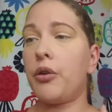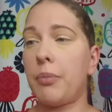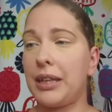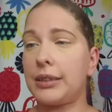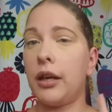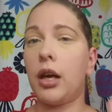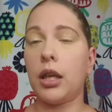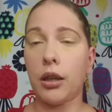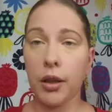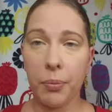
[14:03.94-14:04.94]
the mascara, and
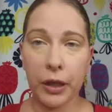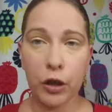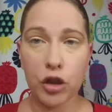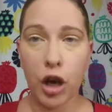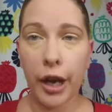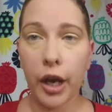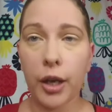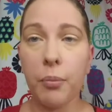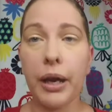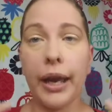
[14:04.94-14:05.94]
the lip liner try
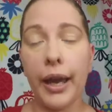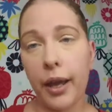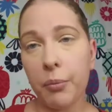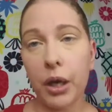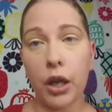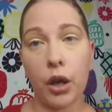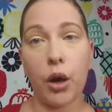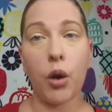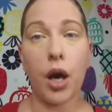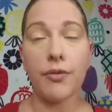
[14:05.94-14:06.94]
on, but I am going to
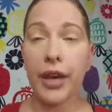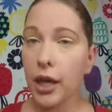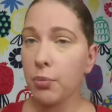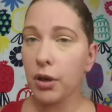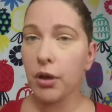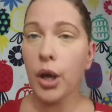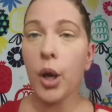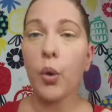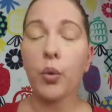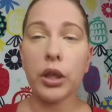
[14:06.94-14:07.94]
go off camera
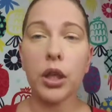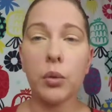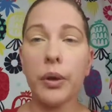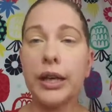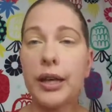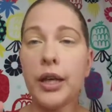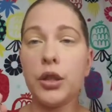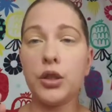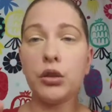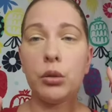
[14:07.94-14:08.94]
really quick,
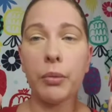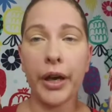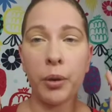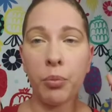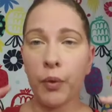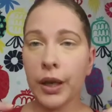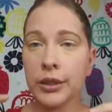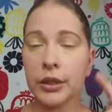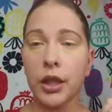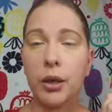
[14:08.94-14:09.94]
do my
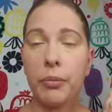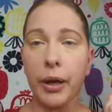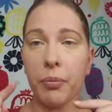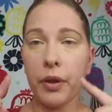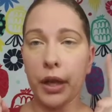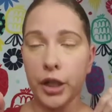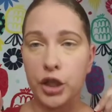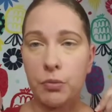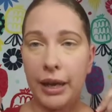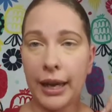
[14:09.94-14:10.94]
bronzer, my
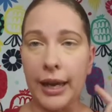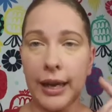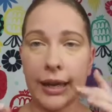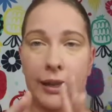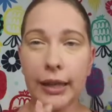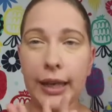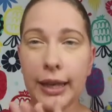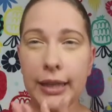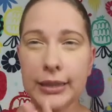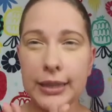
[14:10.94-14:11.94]
blush, my
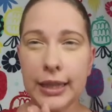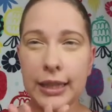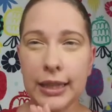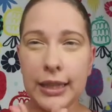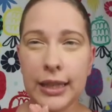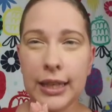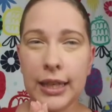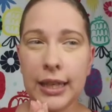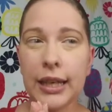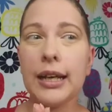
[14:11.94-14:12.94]
highlight,
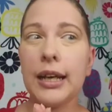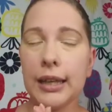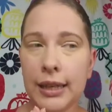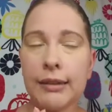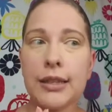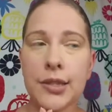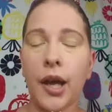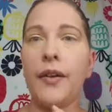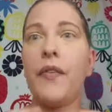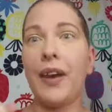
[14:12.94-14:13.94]
and I think that's all.
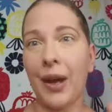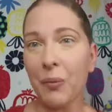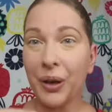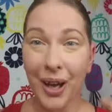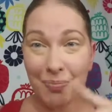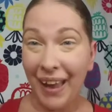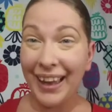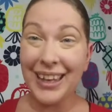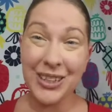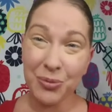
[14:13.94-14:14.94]
And then I will come back
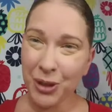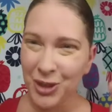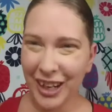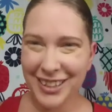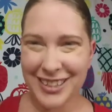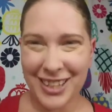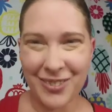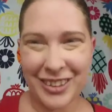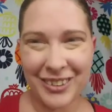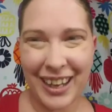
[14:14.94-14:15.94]
and do more try on stuff
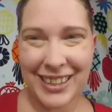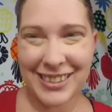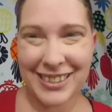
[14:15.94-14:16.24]
with you guys.